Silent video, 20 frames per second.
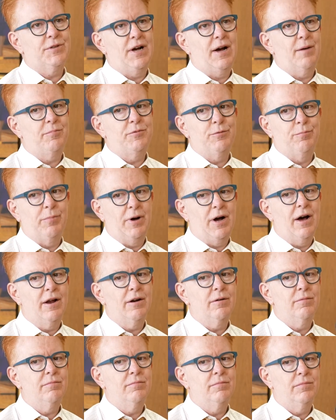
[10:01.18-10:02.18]
top to
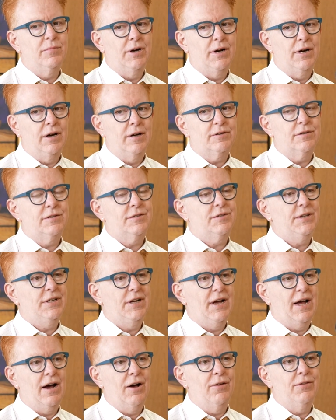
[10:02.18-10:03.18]
bottom to
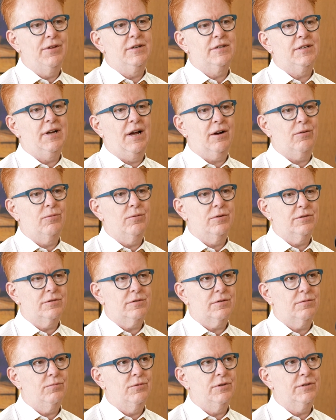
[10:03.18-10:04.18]
see how the attack
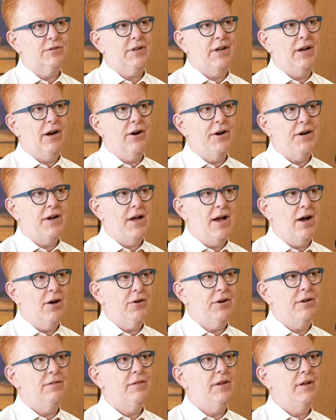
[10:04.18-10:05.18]
was carried
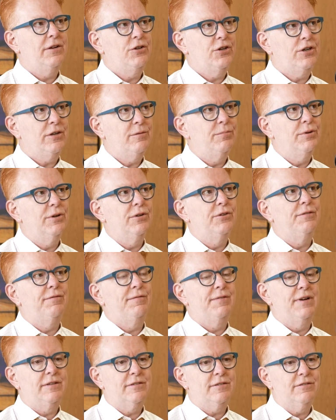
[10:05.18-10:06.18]
out, and then you can build
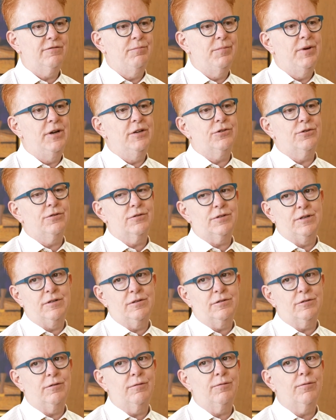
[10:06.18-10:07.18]
defensive measures
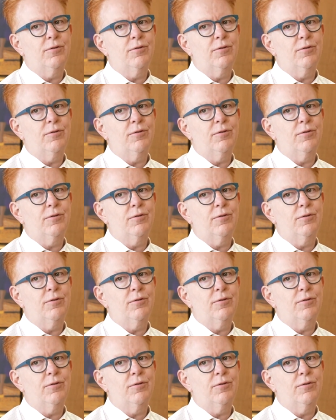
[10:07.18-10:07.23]
and so